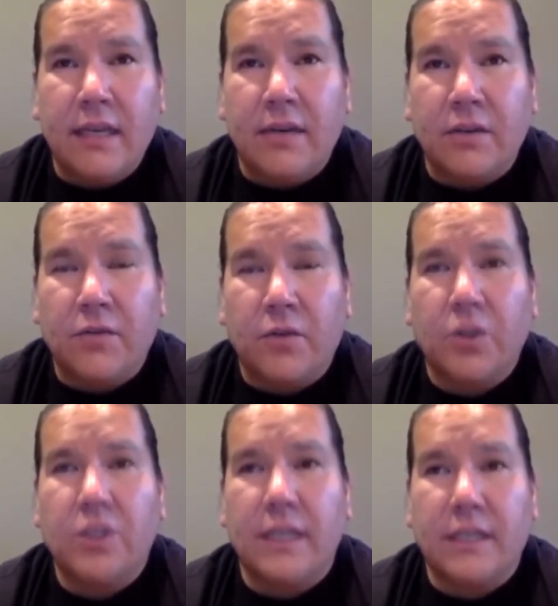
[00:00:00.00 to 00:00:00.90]
And I was
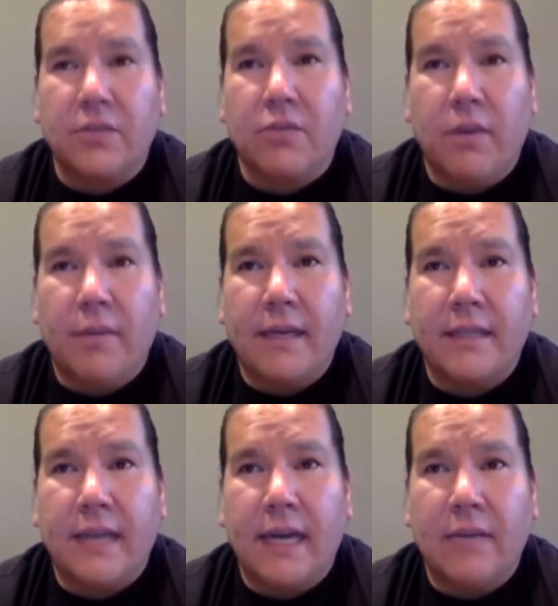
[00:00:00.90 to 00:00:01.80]
fortunate to grow up
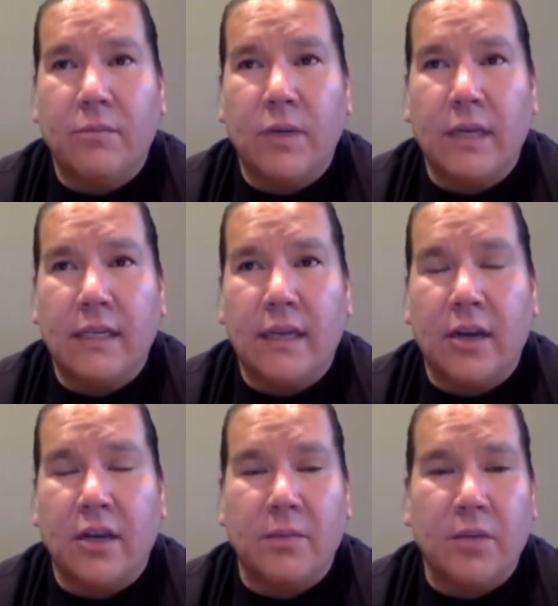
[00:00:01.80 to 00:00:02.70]
at a time
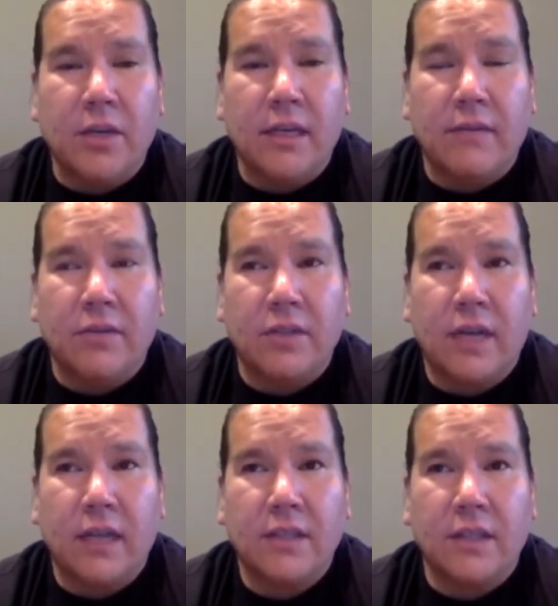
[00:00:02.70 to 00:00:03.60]
when our community of
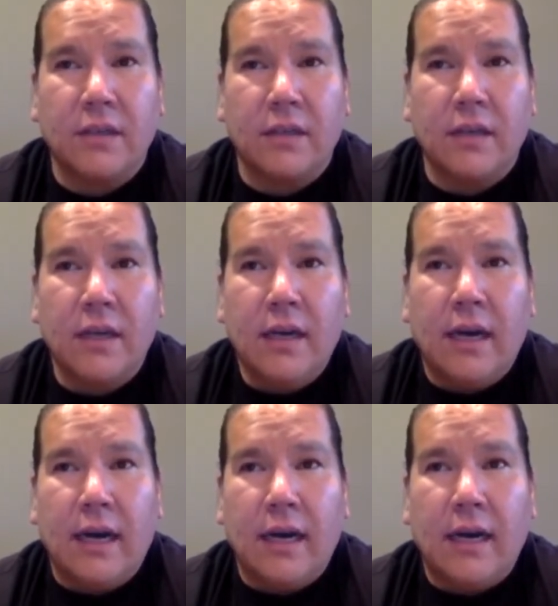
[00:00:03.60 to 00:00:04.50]
Wasauksing,
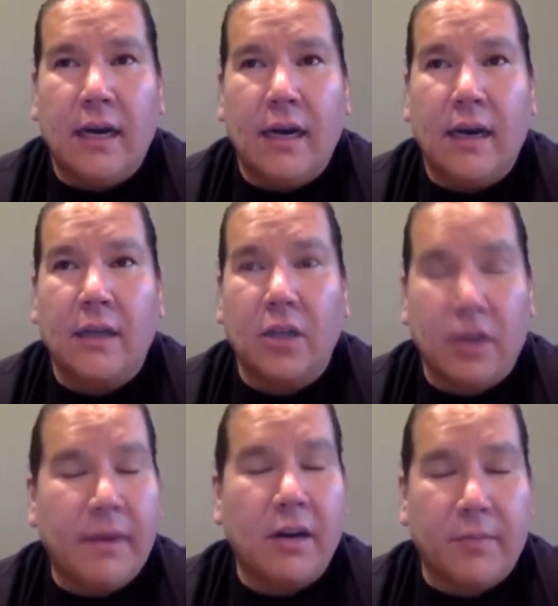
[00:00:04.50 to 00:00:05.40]
a
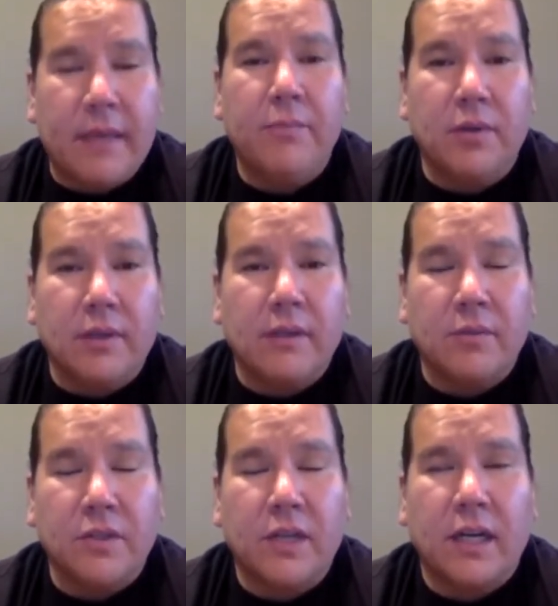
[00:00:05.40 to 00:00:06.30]
good amount of
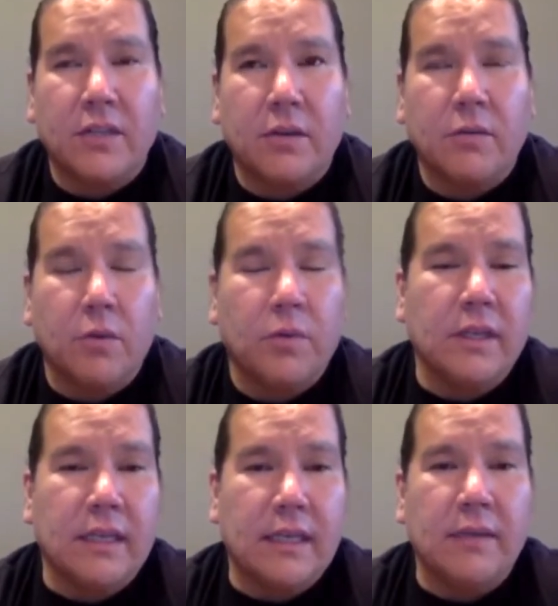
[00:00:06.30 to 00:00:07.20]
people in Wasauksing were
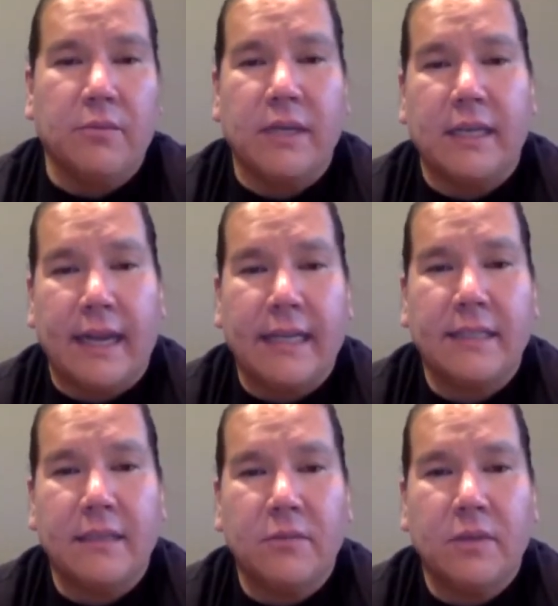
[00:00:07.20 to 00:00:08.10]
really
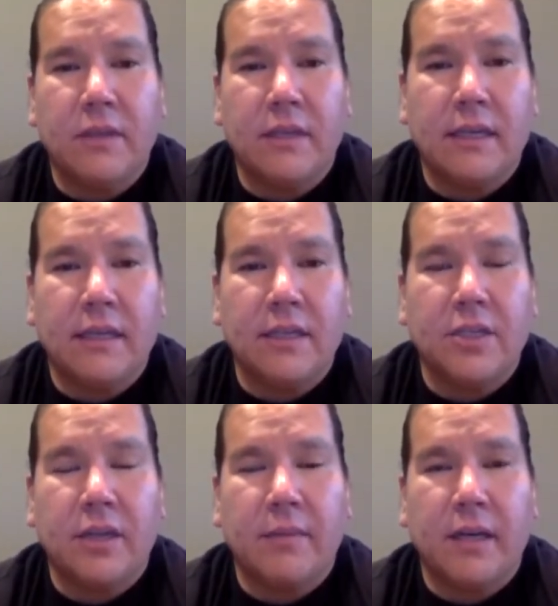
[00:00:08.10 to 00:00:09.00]
reconnecting with the
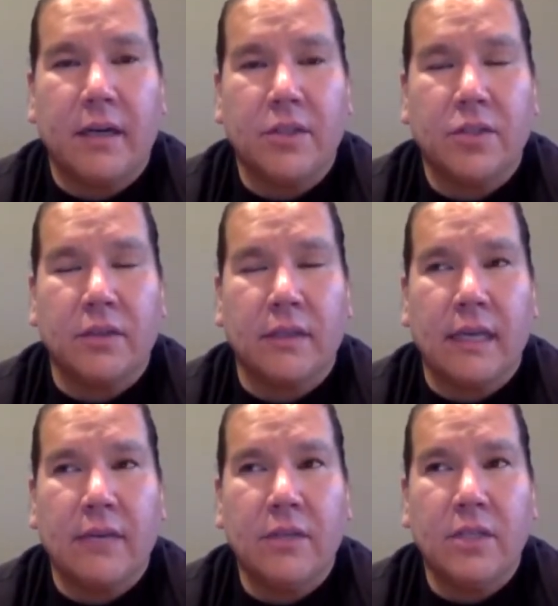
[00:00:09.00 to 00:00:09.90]
Anishinaabe culture
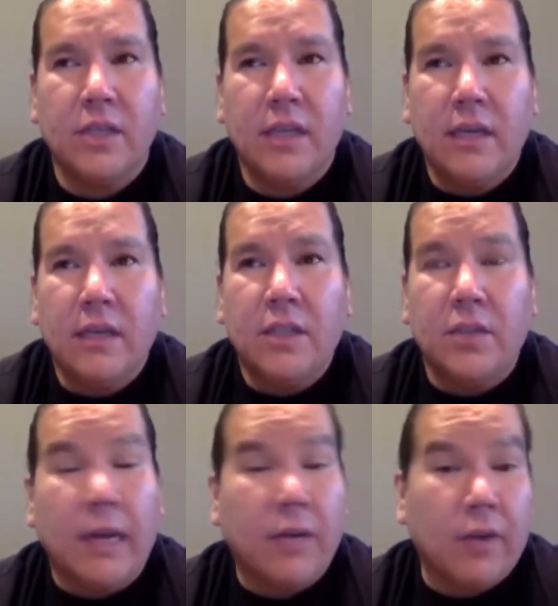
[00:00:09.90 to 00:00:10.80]
and language.
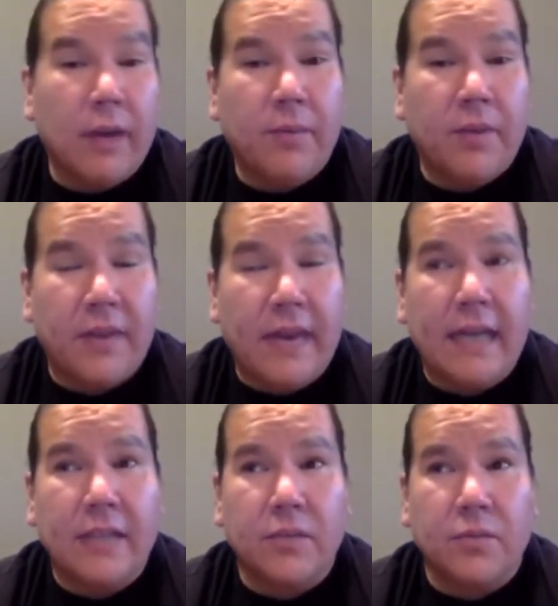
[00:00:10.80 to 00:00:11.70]
So I grew up with
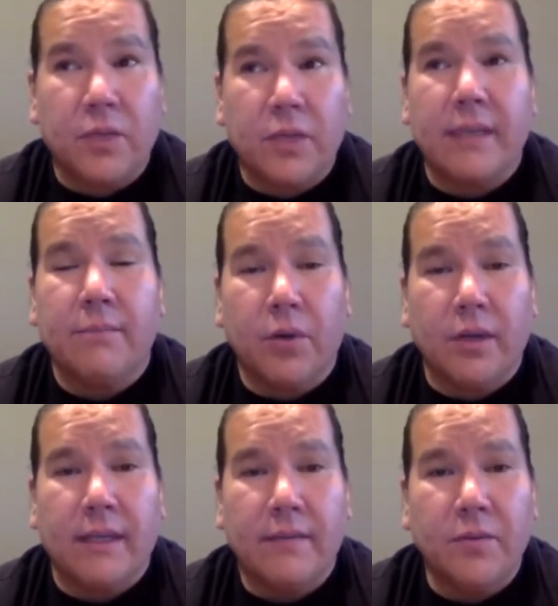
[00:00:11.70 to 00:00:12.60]
that really
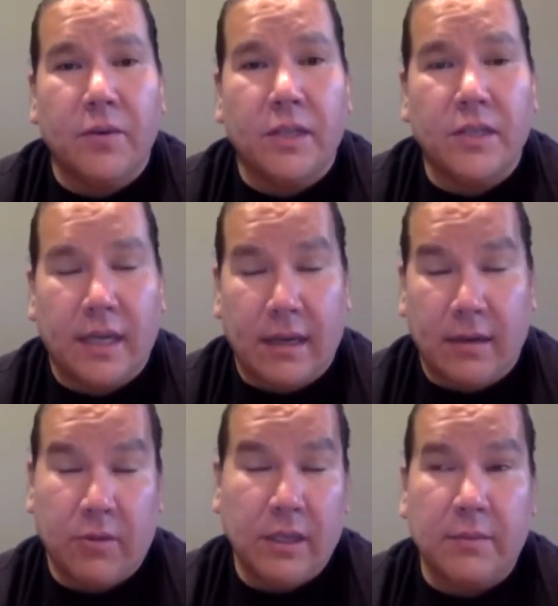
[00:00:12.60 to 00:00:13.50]
important influence. And
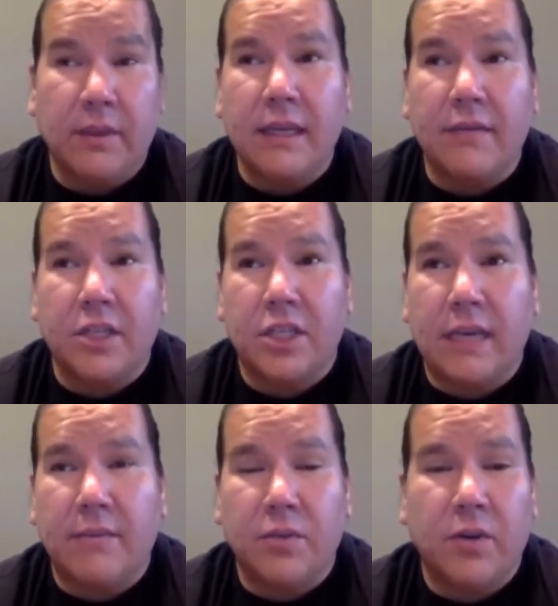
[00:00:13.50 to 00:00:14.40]
I really believe it
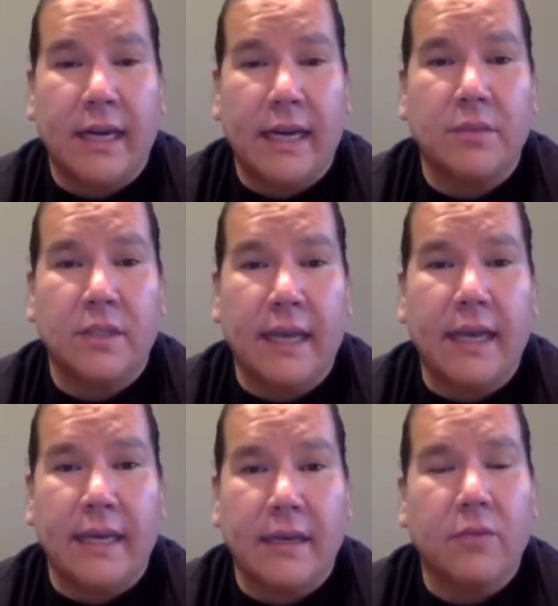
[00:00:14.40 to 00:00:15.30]
shaped who I am
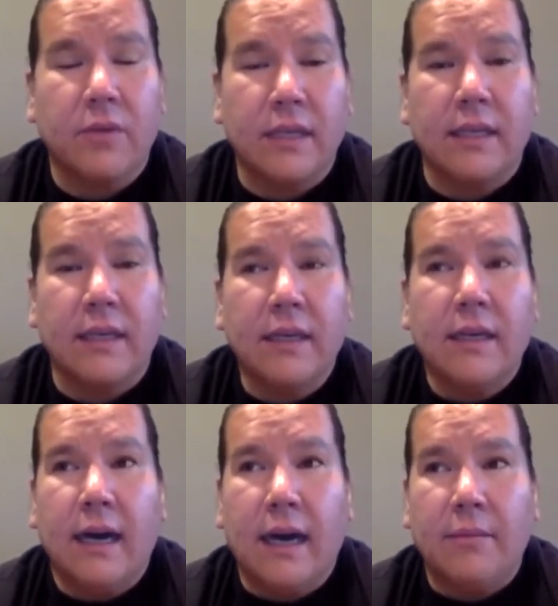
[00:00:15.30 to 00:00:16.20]
today. And it really
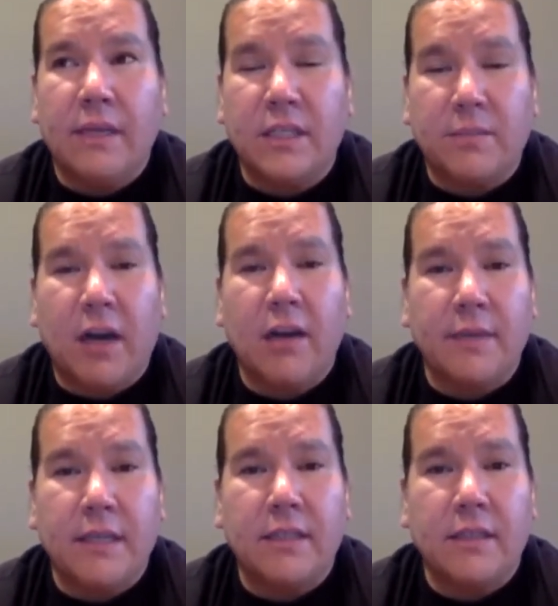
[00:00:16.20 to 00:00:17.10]

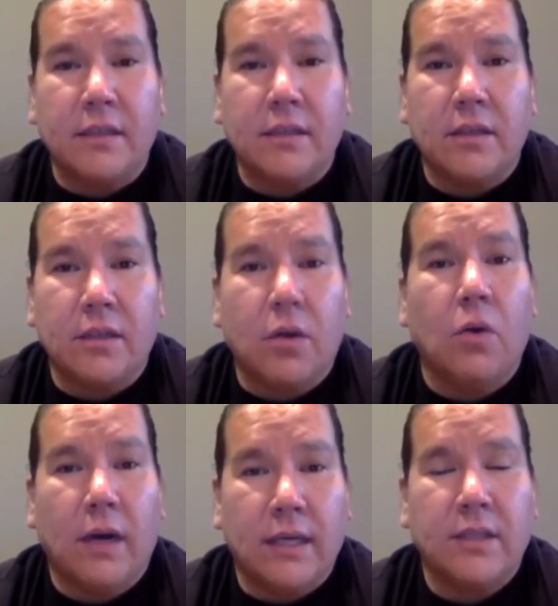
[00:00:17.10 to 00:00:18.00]
inspired me to
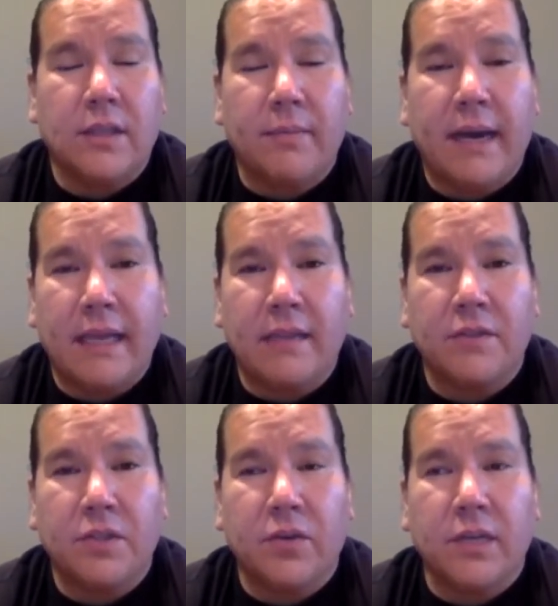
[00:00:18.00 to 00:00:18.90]
go onto the path
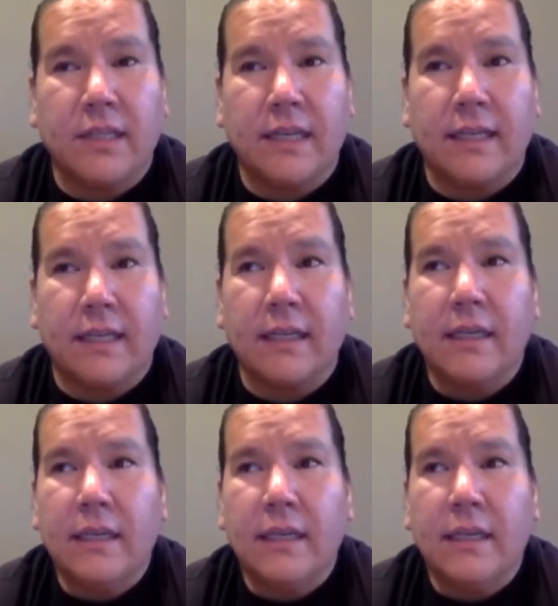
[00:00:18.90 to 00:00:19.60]
of storytelling.